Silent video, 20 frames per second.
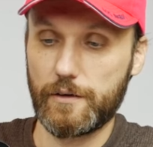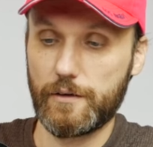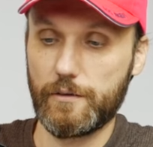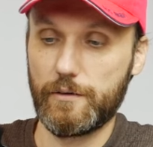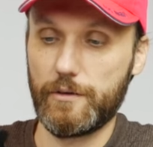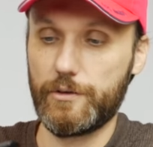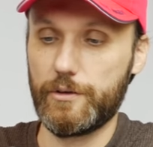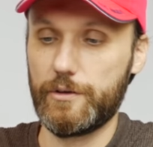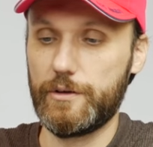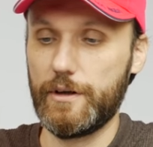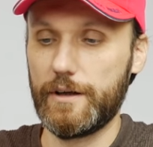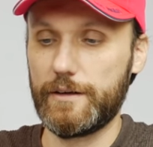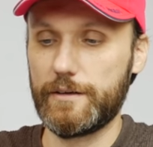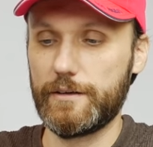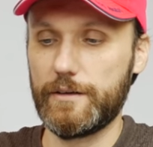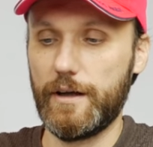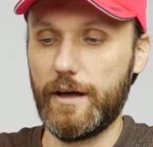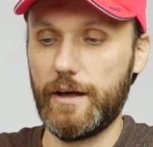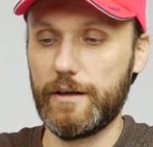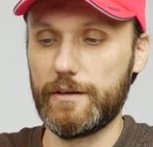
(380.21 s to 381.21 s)
Once you
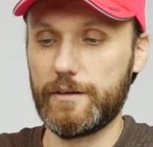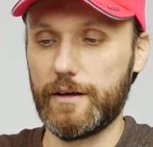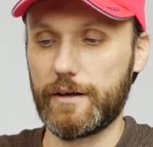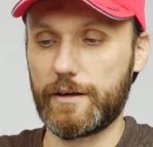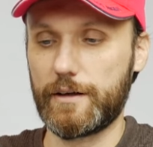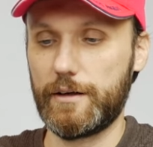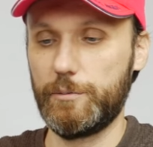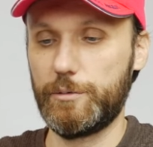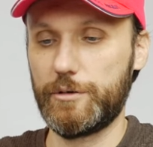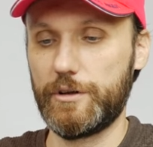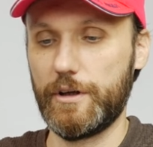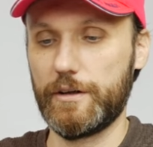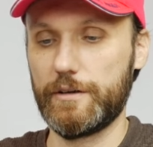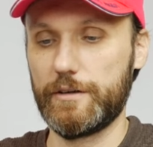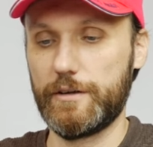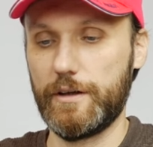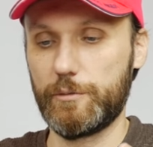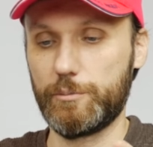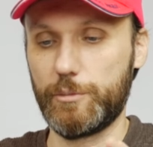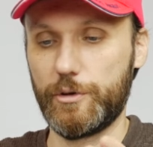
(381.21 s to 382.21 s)
tighten that, that keeps
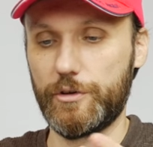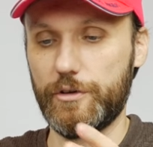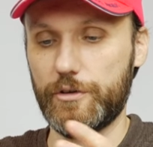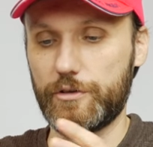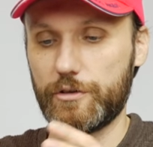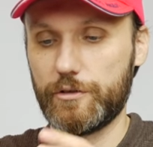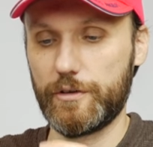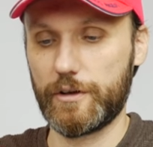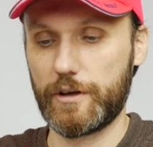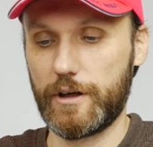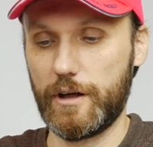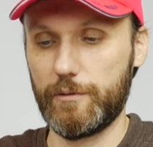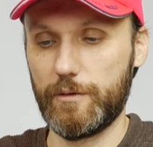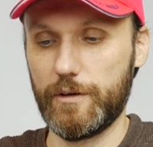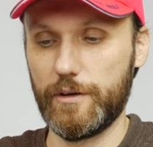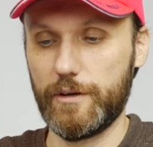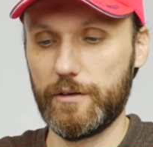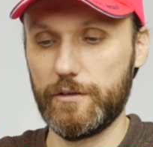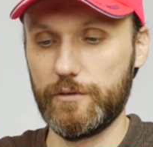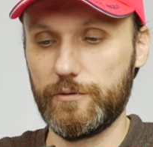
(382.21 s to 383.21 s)
that position of the
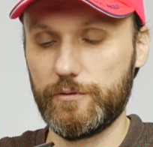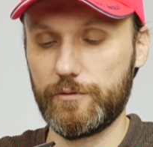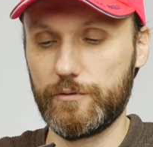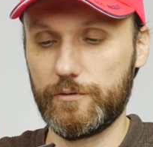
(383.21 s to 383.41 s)
camera